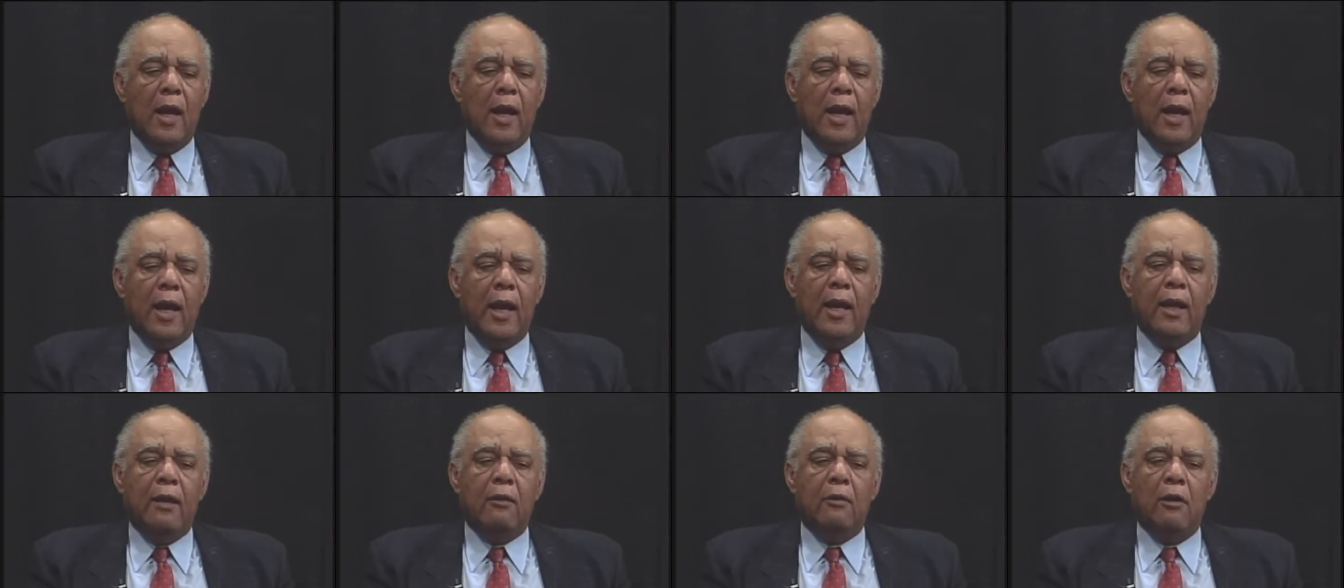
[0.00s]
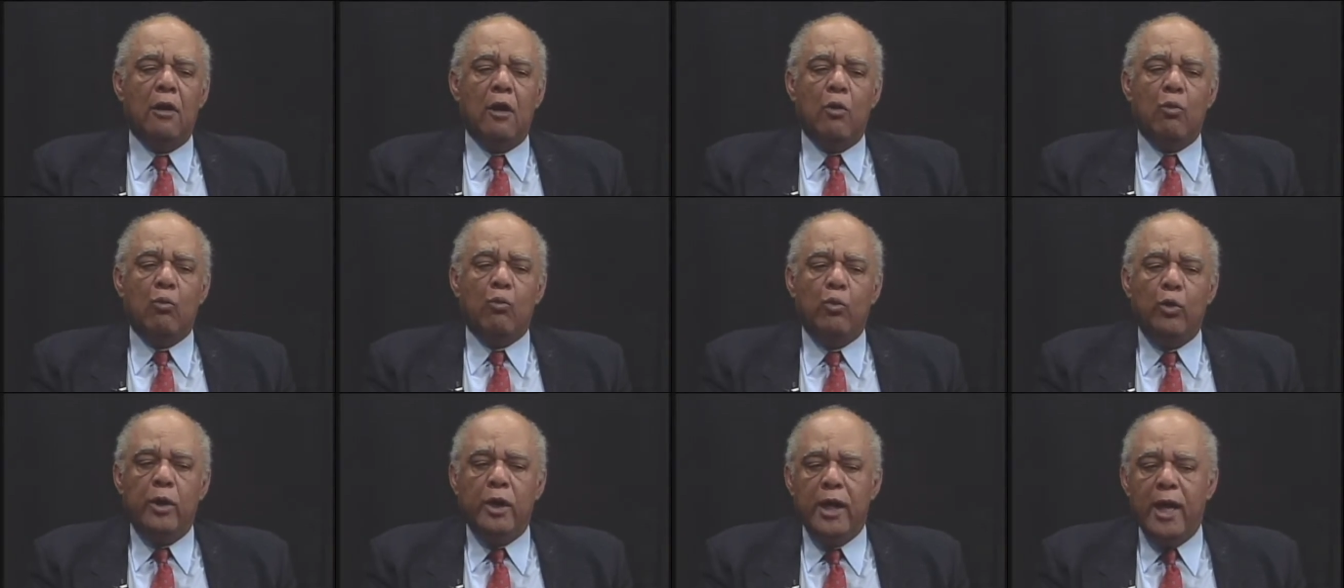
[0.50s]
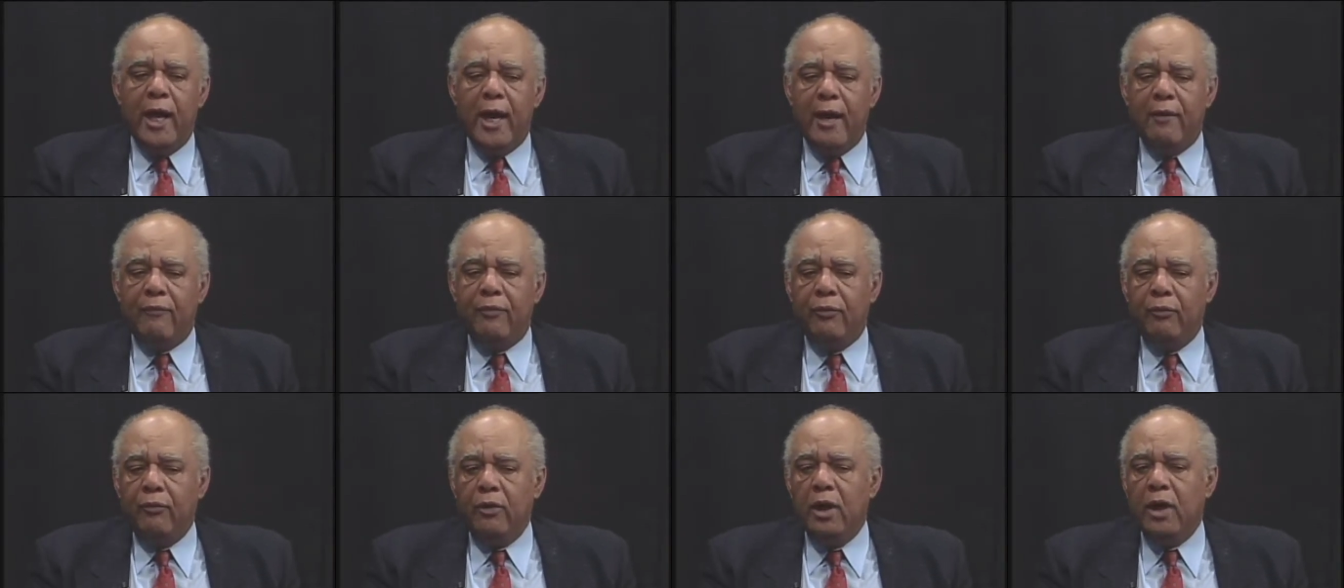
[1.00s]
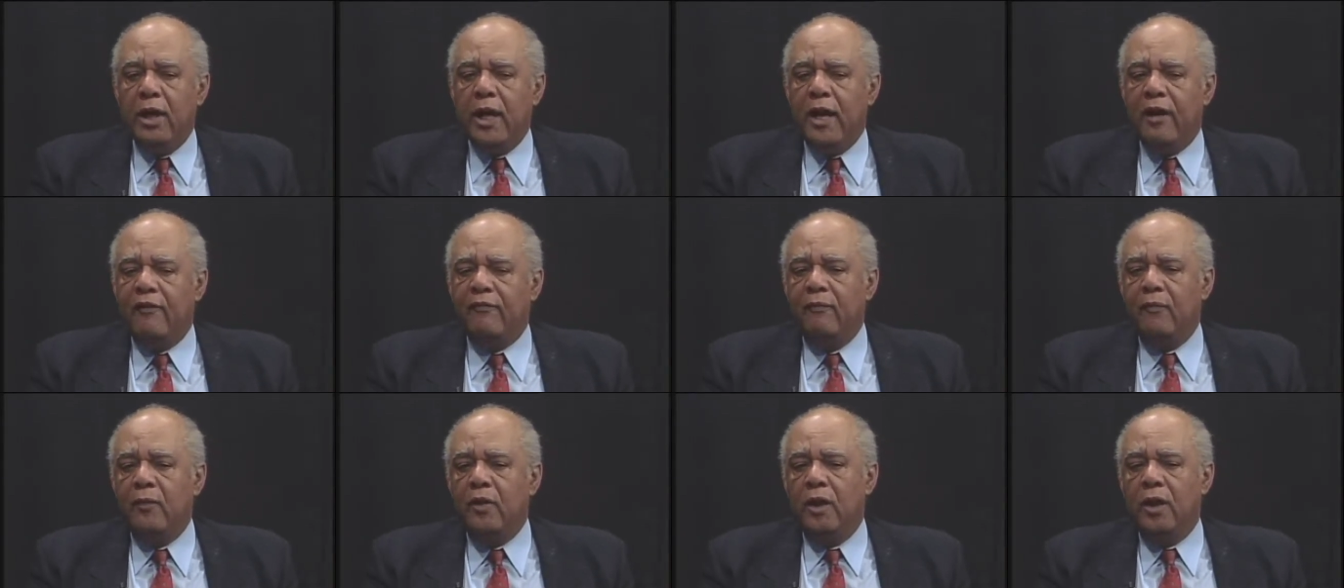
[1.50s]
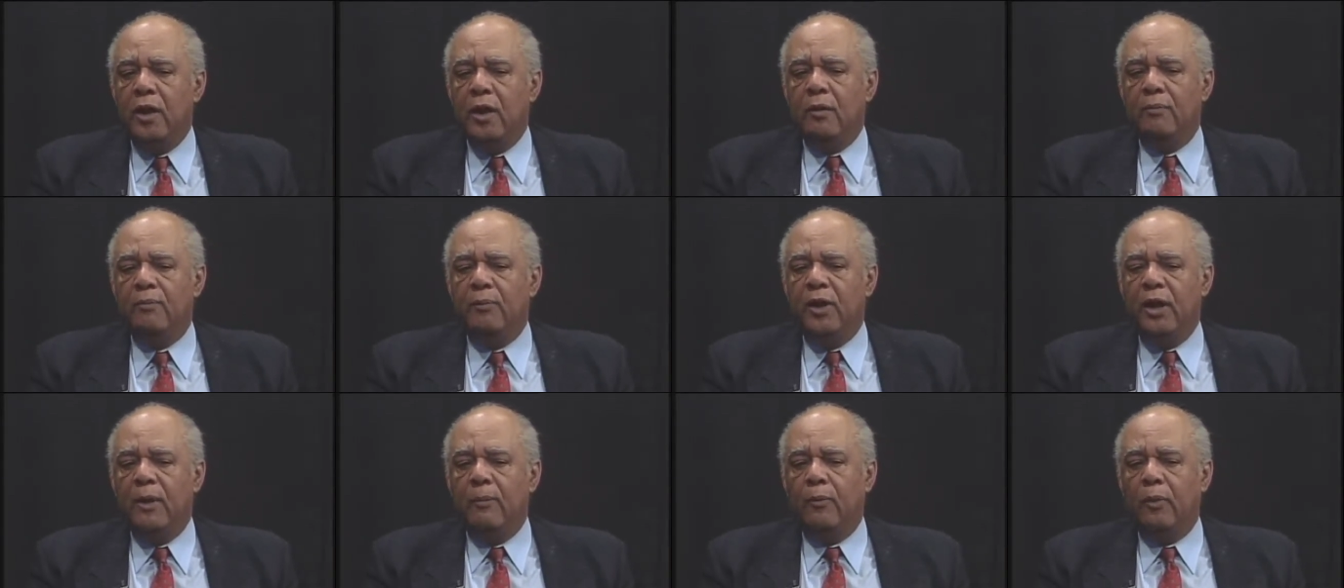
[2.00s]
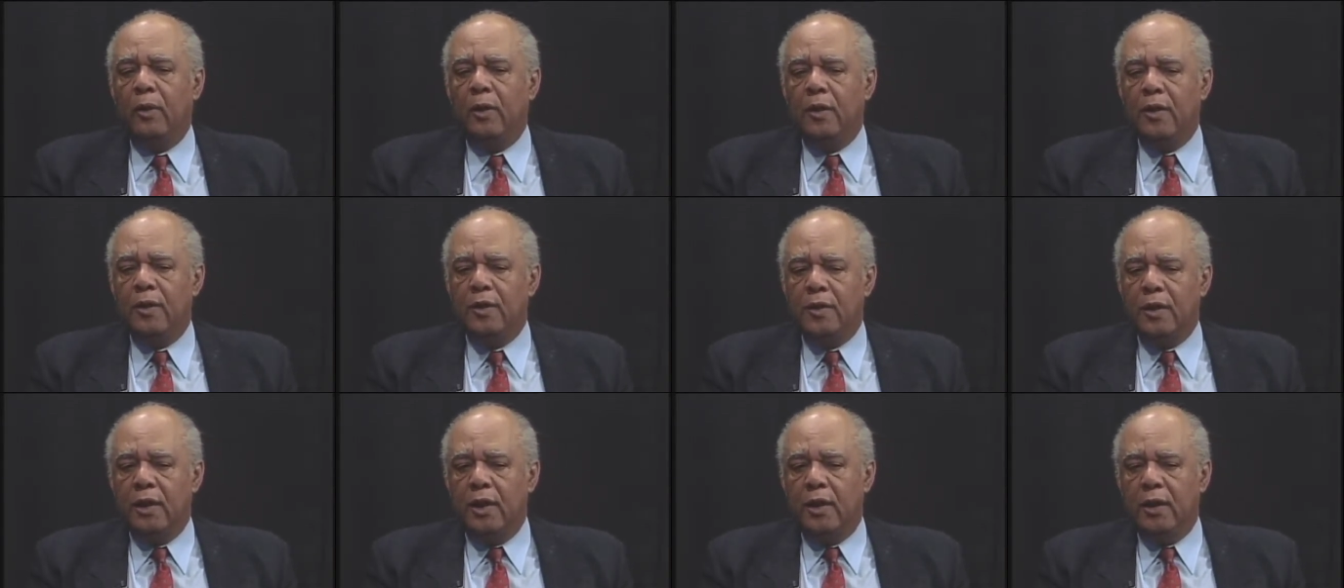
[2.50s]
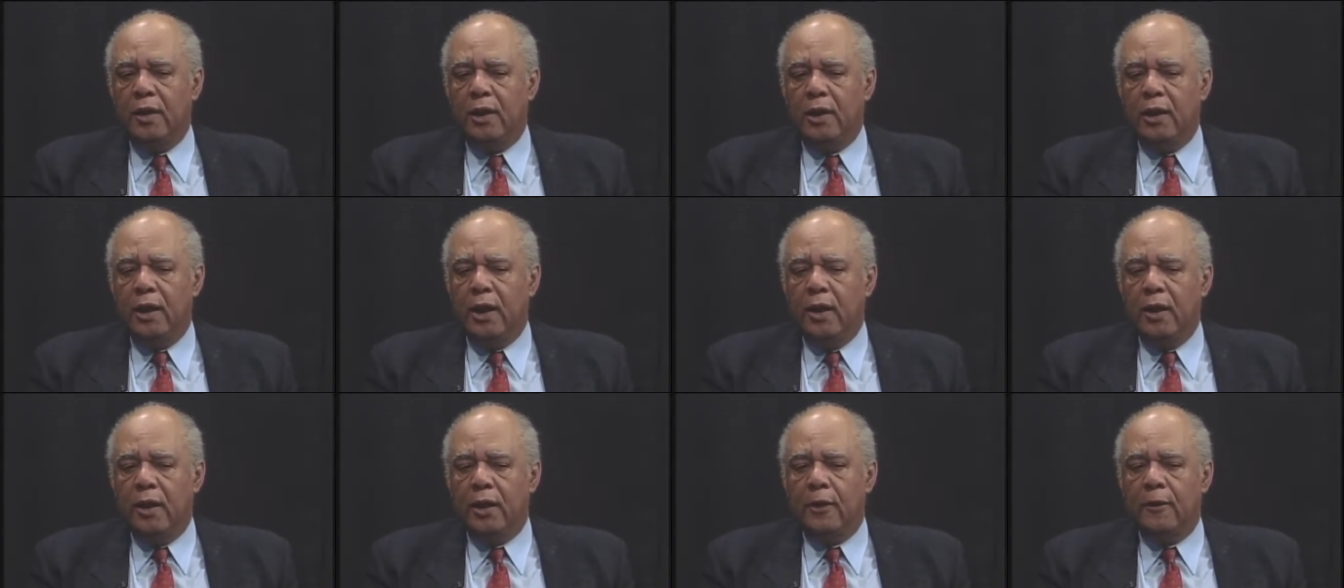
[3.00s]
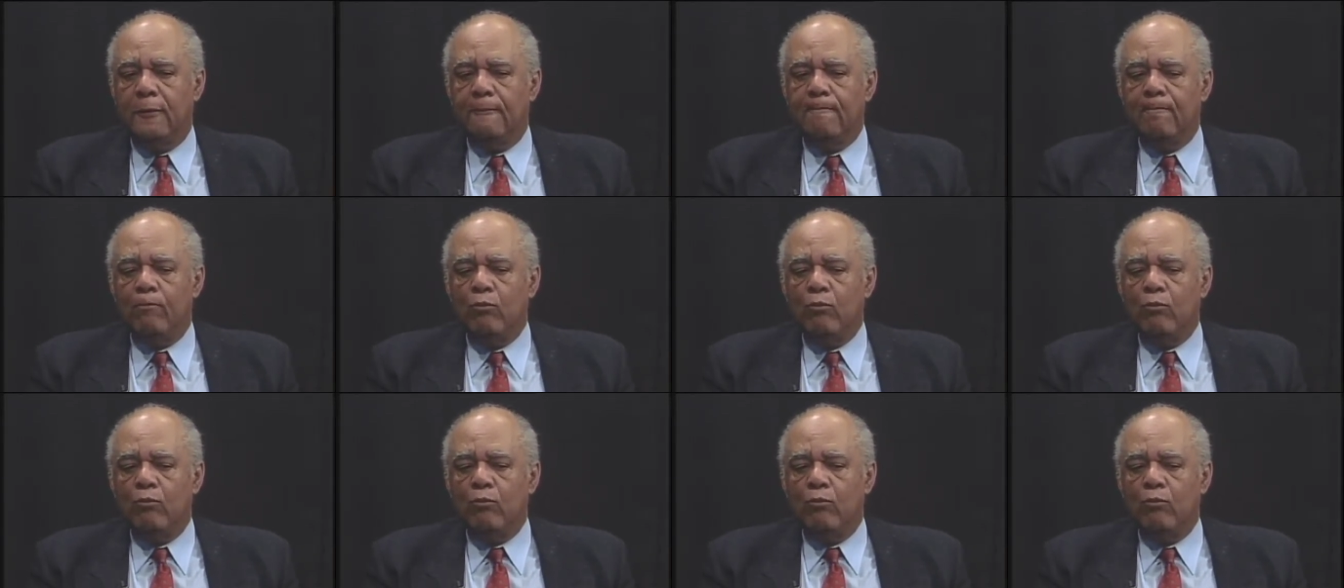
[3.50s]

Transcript: And we have 3.5 million people in the state of Connecticut.